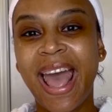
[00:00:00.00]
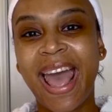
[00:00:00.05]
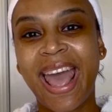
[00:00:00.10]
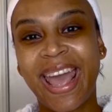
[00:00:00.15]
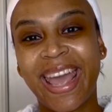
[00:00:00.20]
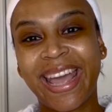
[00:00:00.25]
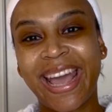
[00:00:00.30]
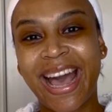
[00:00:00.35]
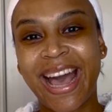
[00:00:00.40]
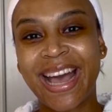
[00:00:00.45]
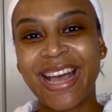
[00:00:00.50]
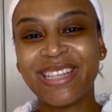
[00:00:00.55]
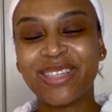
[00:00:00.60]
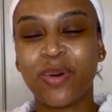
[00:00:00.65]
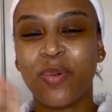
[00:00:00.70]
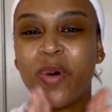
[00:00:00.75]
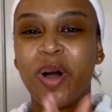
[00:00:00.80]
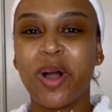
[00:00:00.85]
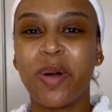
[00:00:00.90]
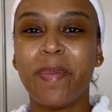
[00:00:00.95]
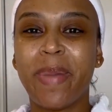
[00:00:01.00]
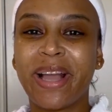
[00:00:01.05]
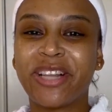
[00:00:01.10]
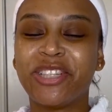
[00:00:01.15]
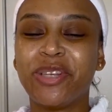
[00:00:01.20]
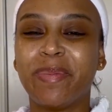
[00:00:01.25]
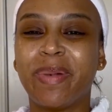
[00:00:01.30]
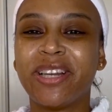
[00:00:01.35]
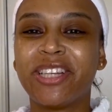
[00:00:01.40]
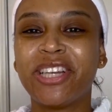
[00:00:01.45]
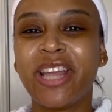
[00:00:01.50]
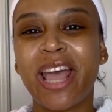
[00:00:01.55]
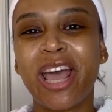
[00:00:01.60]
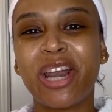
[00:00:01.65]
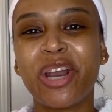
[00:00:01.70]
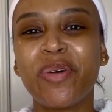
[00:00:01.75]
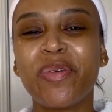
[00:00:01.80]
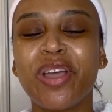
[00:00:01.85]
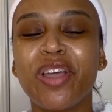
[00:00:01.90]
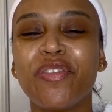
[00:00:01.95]
Hey guys, so welcome back to my channel.
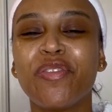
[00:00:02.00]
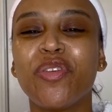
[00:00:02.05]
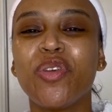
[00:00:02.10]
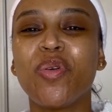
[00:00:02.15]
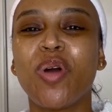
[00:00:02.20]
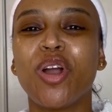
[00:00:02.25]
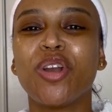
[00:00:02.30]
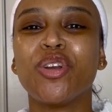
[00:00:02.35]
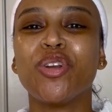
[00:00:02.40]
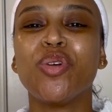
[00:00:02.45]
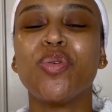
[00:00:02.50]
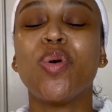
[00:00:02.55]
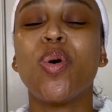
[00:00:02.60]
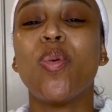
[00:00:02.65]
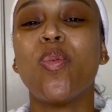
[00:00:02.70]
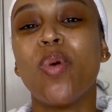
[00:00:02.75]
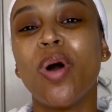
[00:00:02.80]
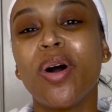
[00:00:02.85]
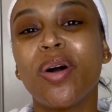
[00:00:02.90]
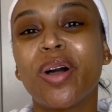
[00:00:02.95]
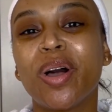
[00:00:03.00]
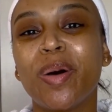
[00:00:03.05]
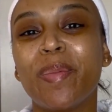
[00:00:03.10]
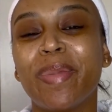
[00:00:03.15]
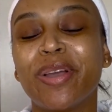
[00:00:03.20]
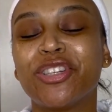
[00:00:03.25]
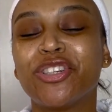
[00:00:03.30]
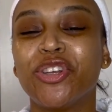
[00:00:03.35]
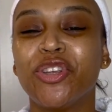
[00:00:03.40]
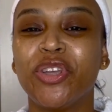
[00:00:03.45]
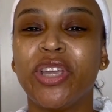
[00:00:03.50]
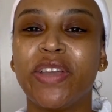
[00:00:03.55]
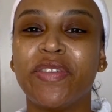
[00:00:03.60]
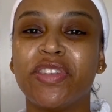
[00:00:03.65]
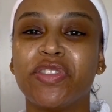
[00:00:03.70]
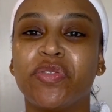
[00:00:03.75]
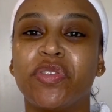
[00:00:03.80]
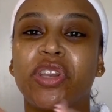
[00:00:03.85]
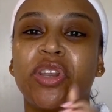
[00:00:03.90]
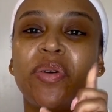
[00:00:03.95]
If you are new, welcome. Make sure you give this
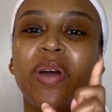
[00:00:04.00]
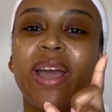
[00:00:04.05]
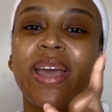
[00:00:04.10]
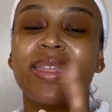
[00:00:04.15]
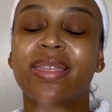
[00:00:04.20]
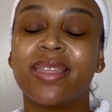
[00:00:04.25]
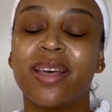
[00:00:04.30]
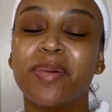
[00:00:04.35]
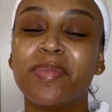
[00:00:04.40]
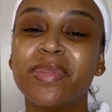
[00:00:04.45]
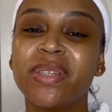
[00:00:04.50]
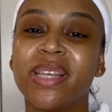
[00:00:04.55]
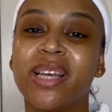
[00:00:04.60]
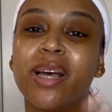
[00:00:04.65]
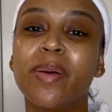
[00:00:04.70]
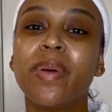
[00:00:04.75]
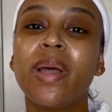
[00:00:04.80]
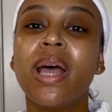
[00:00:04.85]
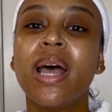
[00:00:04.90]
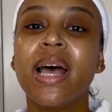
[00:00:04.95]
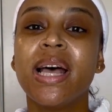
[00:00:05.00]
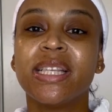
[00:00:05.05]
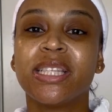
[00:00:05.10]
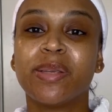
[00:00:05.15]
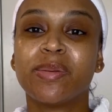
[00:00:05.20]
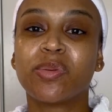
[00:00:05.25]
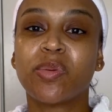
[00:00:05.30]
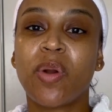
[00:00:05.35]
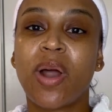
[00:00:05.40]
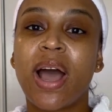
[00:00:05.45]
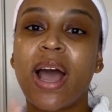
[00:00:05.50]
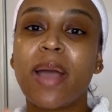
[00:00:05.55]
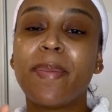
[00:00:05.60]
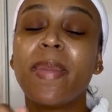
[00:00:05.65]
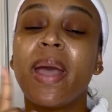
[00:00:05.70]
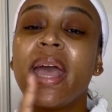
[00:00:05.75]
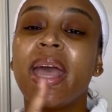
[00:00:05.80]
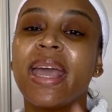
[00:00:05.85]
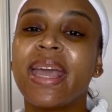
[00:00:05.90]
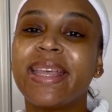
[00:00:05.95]
video a thumbs up, subscribe,
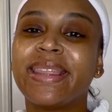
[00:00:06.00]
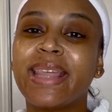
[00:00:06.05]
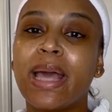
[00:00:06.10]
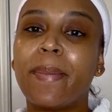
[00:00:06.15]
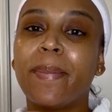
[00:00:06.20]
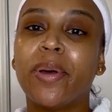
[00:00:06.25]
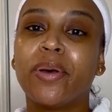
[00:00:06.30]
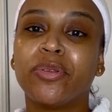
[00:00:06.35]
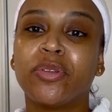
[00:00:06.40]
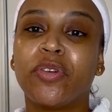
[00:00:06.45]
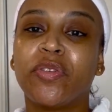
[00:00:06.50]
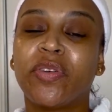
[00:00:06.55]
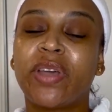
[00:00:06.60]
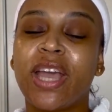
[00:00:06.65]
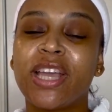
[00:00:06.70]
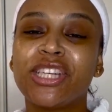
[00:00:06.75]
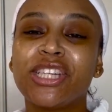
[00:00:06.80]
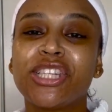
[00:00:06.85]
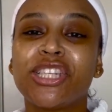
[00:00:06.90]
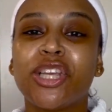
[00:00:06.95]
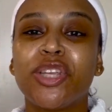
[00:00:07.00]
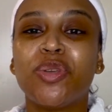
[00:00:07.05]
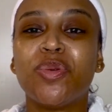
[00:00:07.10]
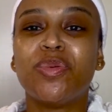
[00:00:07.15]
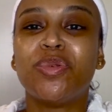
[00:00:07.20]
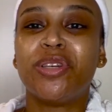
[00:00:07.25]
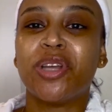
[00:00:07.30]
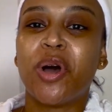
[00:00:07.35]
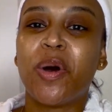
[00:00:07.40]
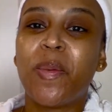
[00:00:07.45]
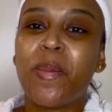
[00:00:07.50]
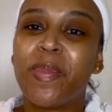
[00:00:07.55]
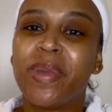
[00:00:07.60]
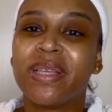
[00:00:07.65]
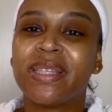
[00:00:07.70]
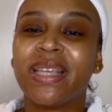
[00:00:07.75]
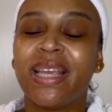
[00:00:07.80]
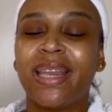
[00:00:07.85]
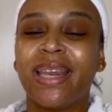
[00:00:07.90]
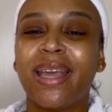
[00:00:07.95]
hit that bell notification so you don't miss
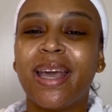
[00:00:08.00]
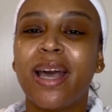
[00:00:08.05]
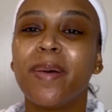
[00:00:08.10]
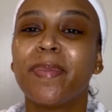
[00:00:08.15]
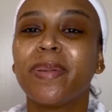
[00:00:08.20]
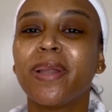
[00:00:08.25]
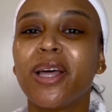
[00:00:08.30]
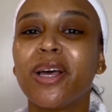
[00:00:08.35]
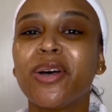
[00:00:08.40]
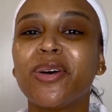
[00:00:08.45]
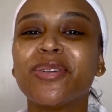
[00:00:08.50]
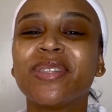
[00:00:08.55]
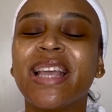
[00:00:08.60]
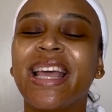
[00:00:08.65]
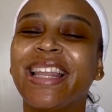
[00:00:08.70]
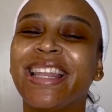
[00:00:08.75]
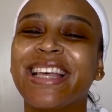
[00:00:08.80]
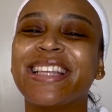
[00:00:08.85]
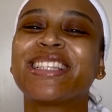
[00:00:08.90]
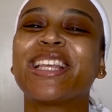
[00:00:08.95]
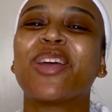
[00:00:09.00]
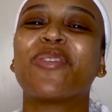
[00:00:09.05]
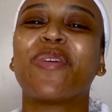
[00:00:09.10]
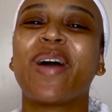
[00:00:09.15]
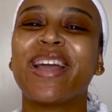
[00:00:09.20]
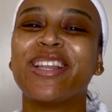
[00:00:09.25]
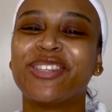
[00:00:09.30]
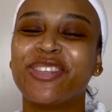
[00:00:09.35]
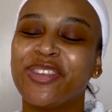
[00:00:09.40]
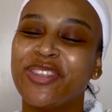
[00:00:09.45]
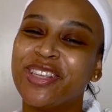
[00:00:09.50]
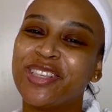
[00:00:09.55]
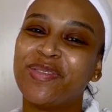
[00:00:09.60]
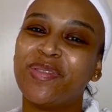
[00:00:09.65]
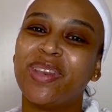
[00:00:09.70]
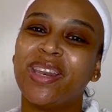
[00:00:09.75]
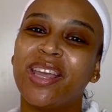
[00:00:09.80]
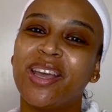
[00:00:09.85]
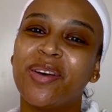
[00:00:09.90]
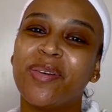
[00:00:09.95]
any uploads, and let's get right into this
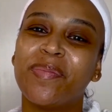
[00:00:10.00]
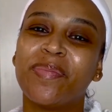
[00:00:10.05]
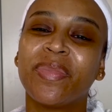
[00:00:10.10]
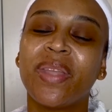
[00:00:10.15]
video.